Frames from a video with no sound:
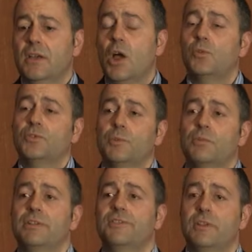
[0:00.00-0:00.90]
go onto
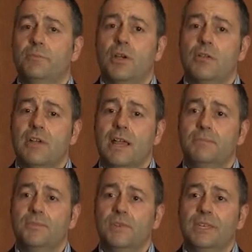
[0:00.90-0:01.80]
apprenticeship
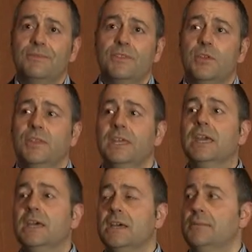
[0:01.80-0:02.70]
programs, so even though they
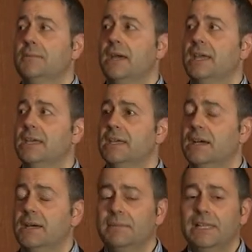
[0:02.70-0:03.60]
may
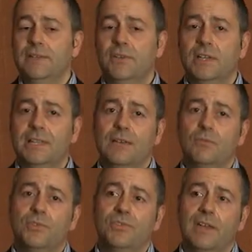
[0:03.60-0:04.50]
leave at a
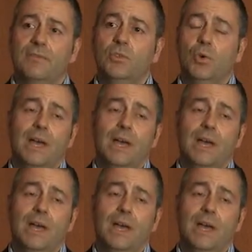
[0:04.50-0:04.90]
level 7 or